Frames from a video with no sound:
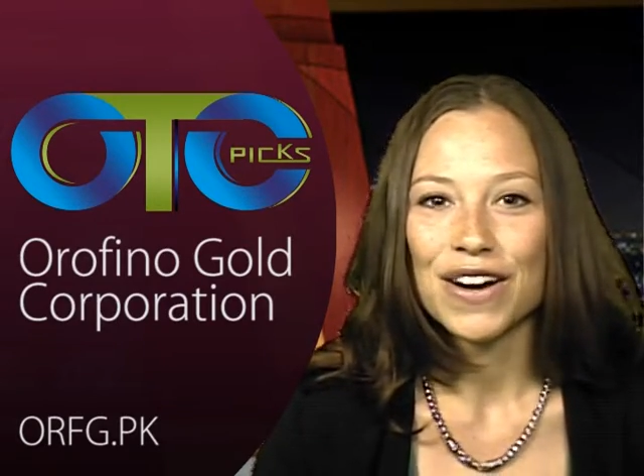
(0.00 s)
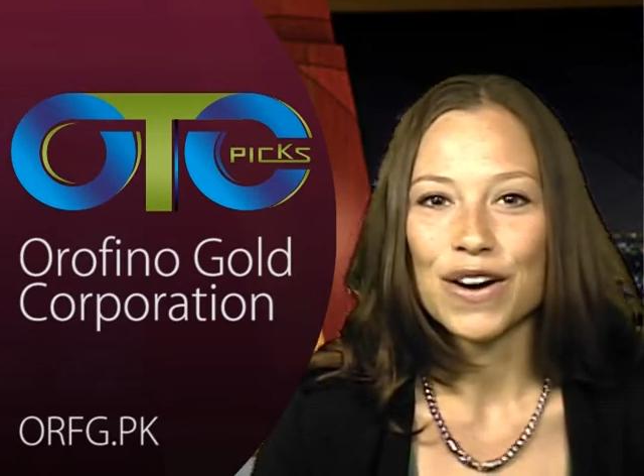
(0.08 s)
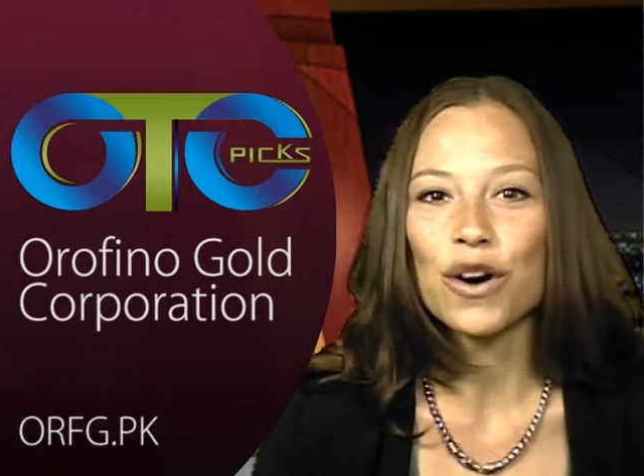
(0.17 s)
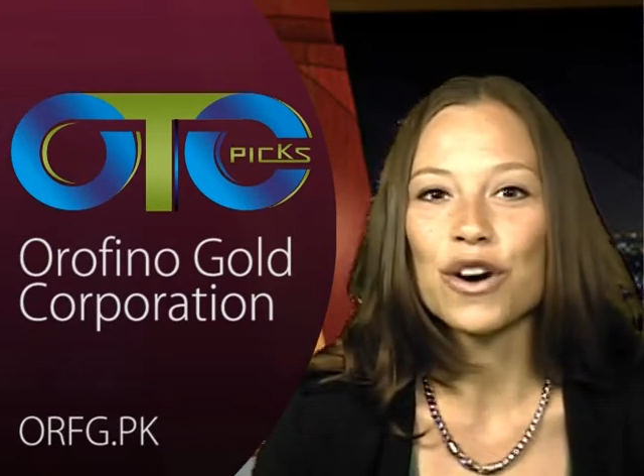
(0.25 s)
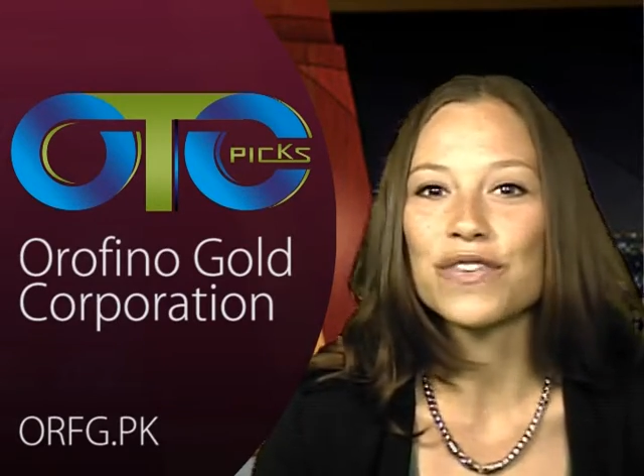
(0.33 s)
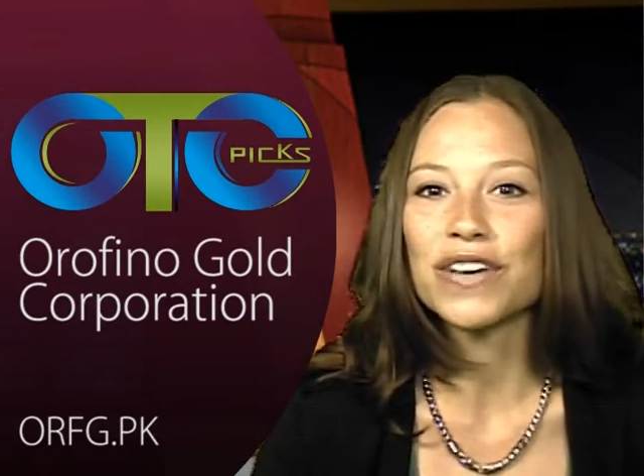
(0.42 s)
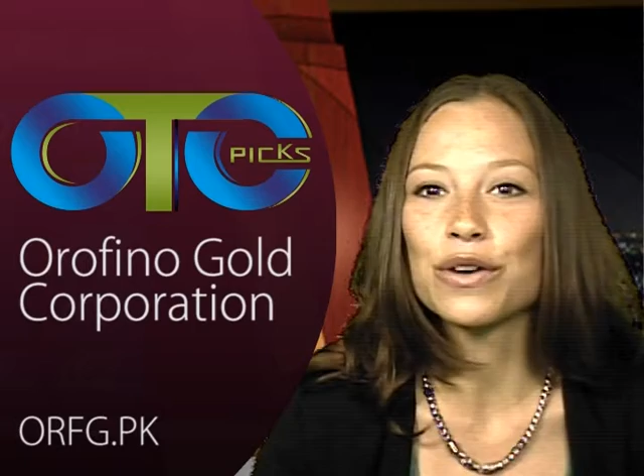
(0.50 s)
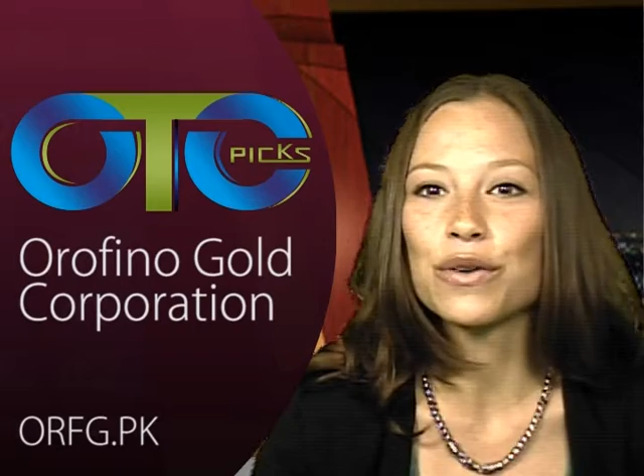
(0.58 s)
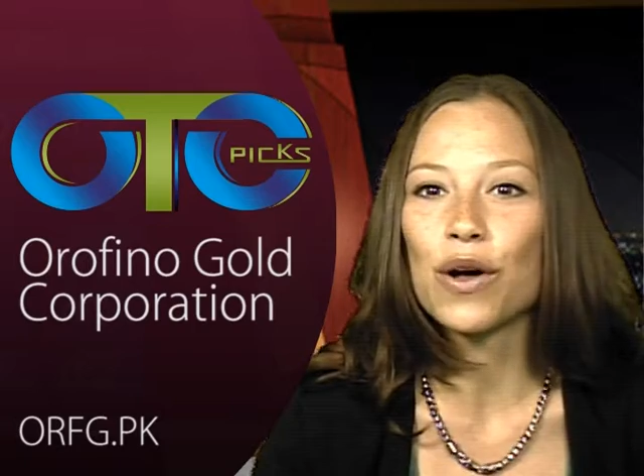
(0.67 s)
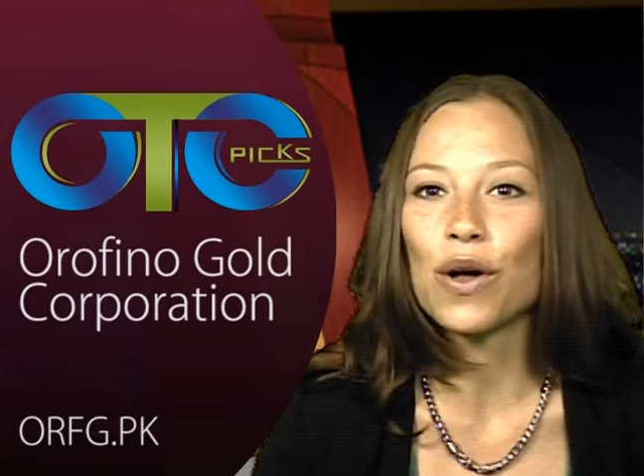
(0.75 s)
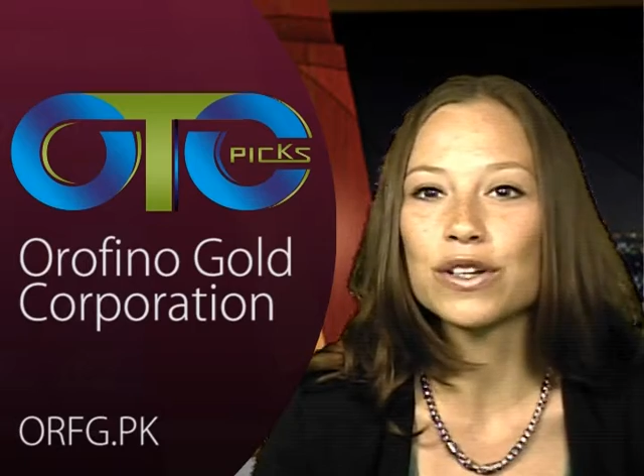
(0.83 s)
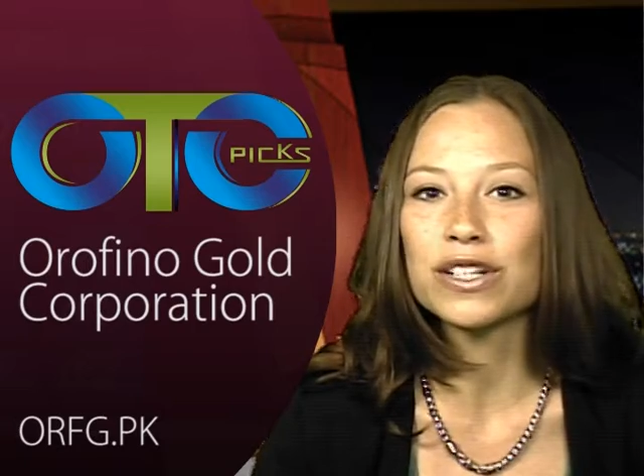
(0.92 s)
Orofino
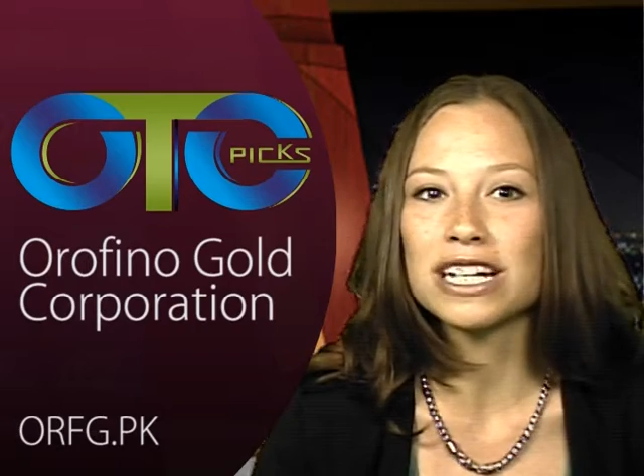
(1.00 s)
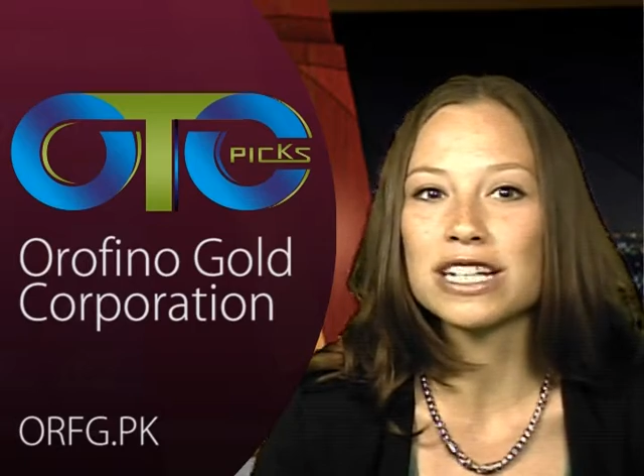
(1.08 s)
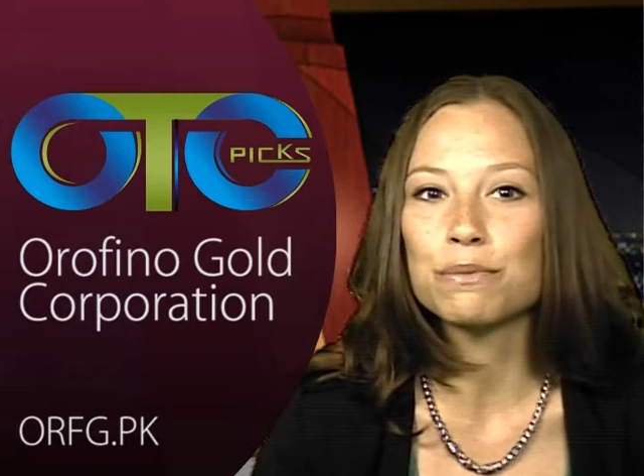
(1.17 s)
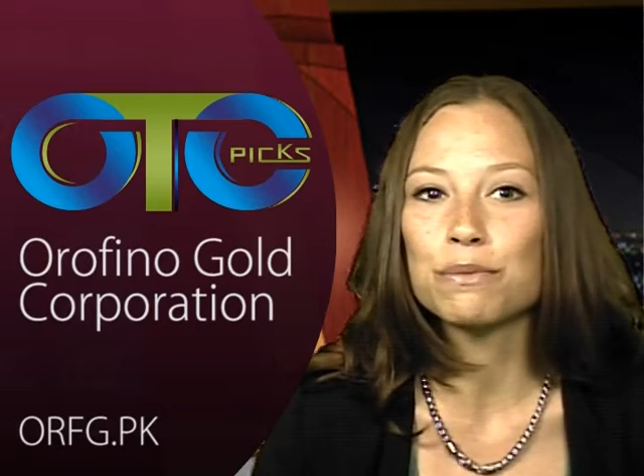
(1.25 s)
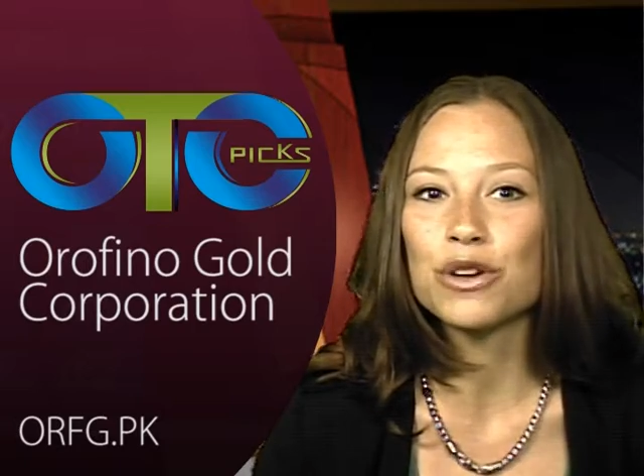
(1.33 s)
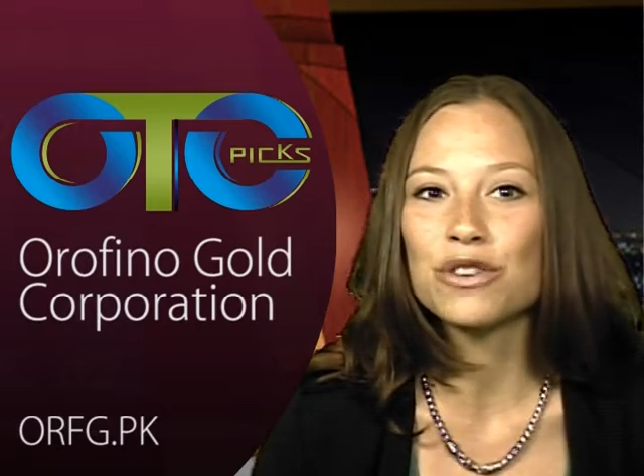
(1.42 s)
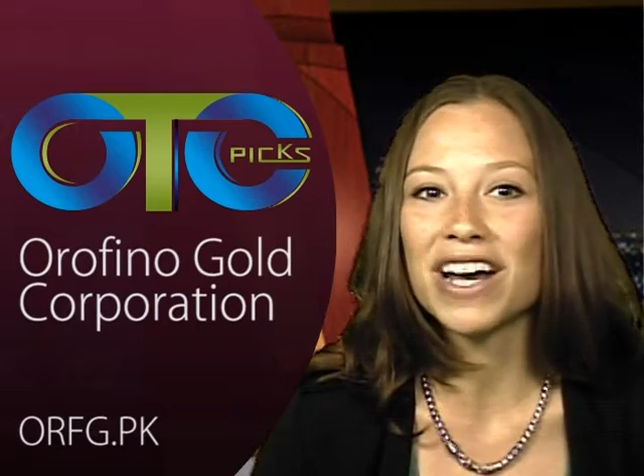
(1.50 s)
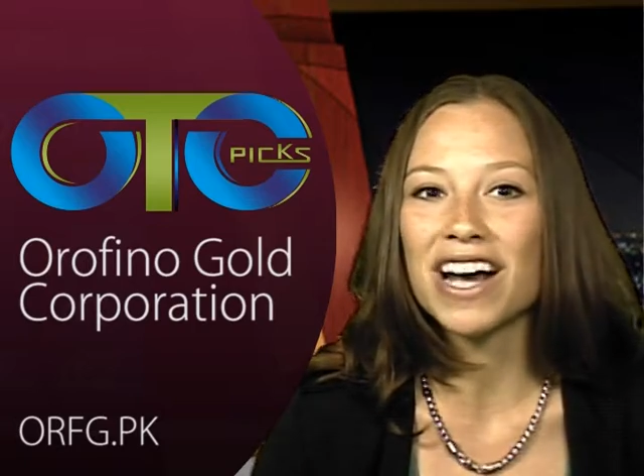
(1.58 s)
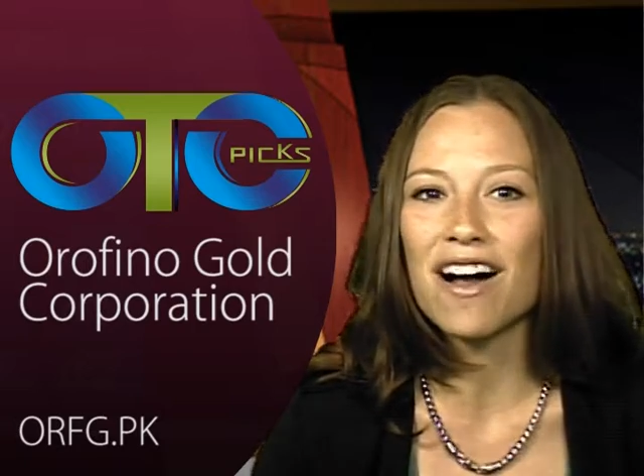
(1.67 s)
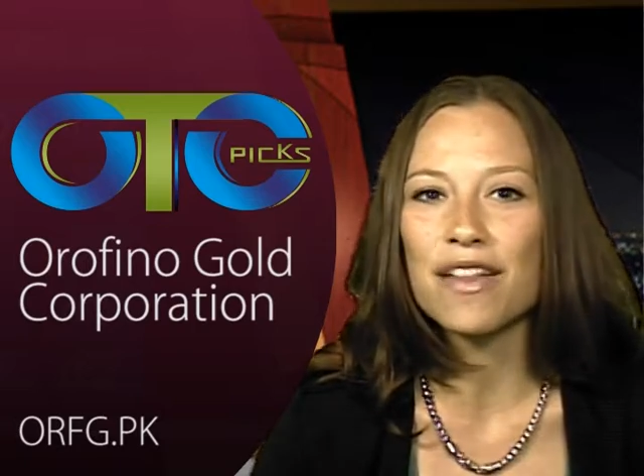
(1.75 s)
Gold is moving